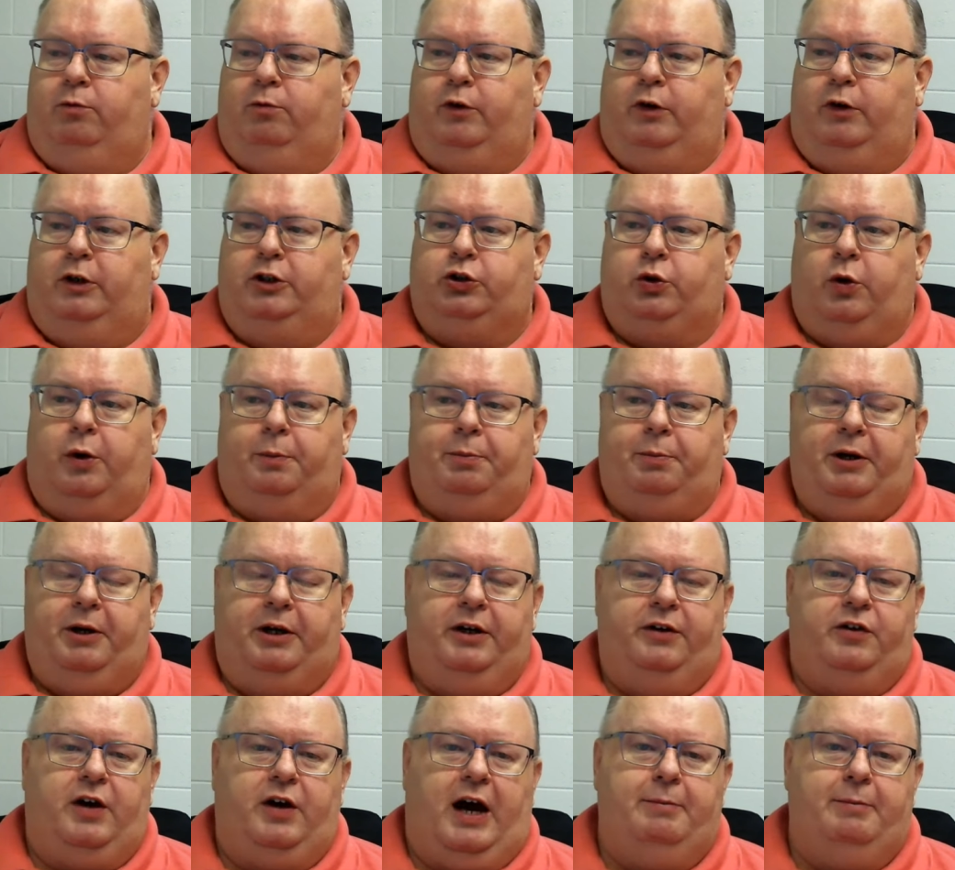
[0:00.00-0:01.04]
for a short period
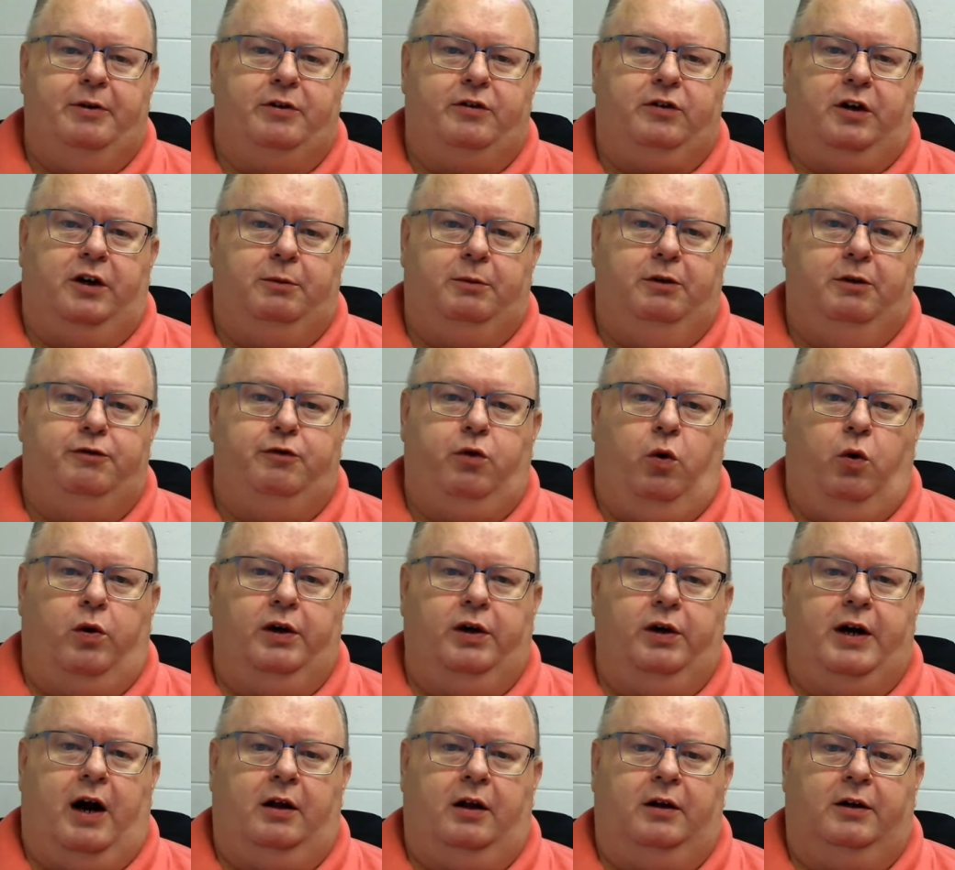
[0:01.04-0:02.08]
of time it's going to be
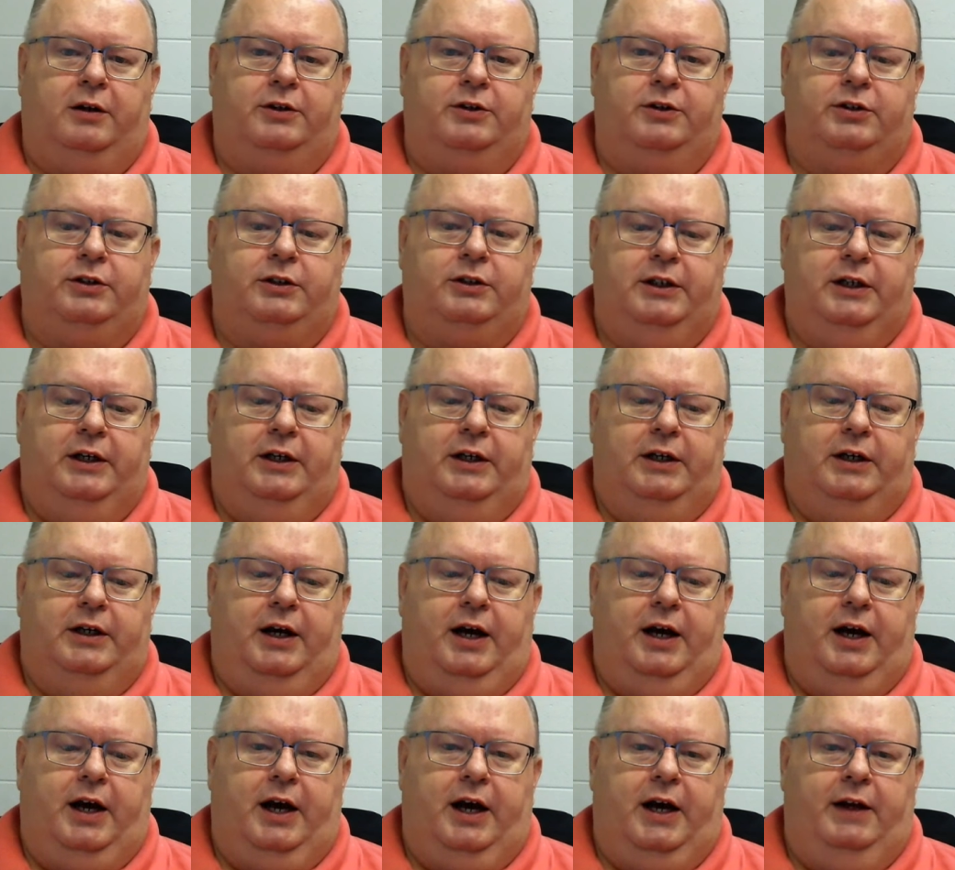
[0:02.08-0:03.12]
$40,
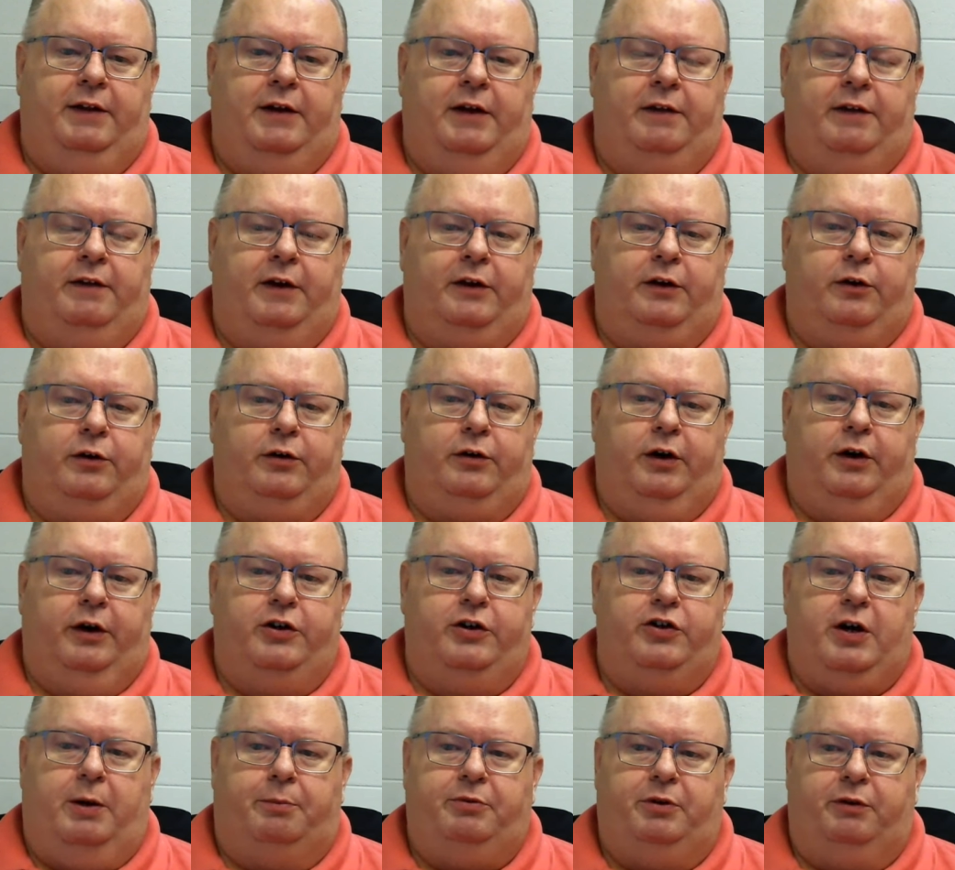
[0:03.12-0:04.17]
and then they're going to
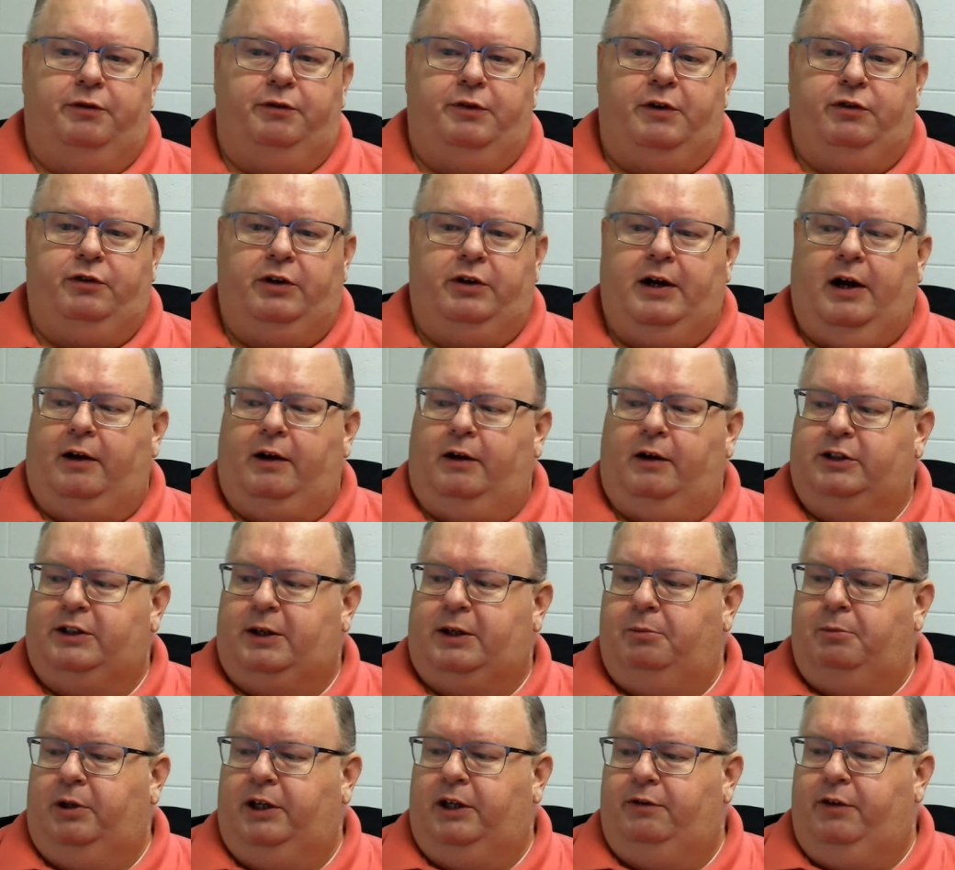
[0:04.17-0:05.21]
jump to $50, I
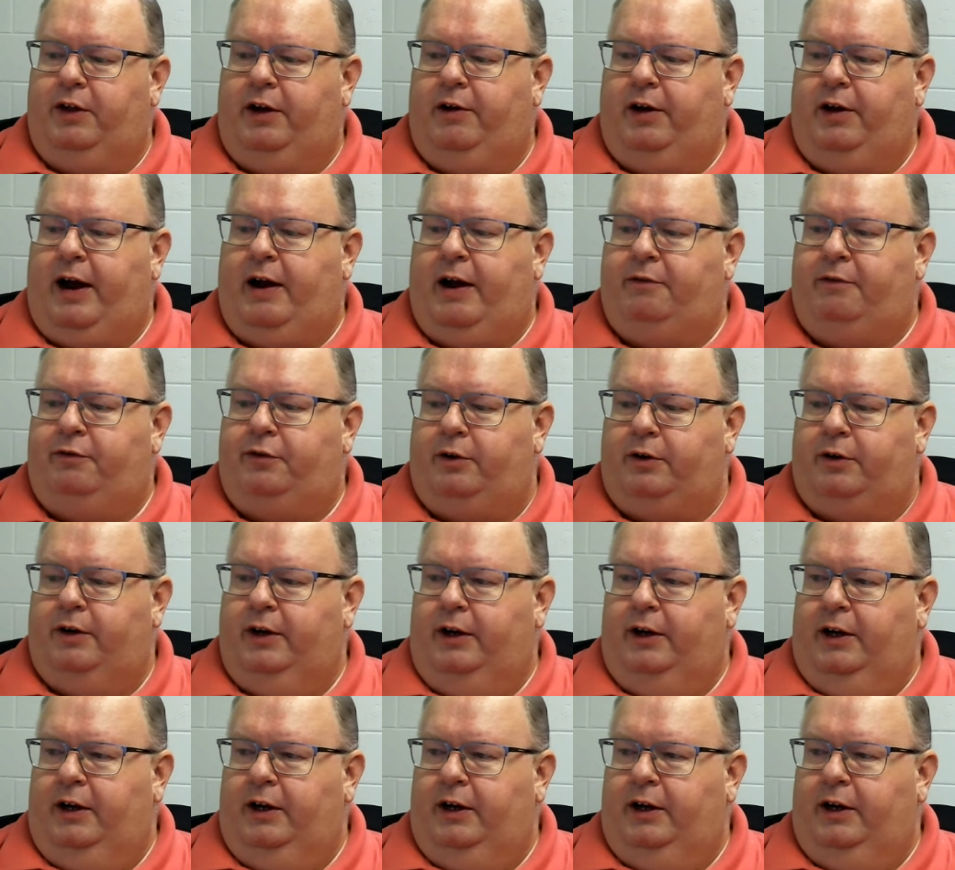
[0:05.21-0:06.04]
believe, thereafter.